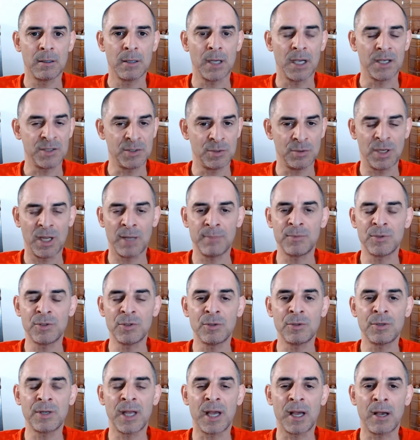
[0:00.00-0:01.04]
I stood up to
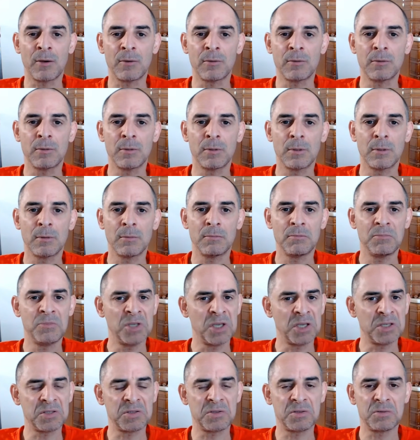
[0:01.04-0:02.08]
you now.
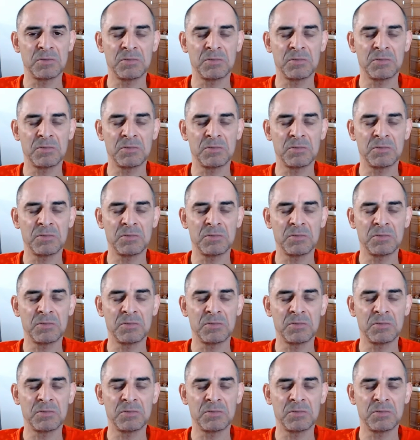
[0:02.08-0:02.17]
Yes,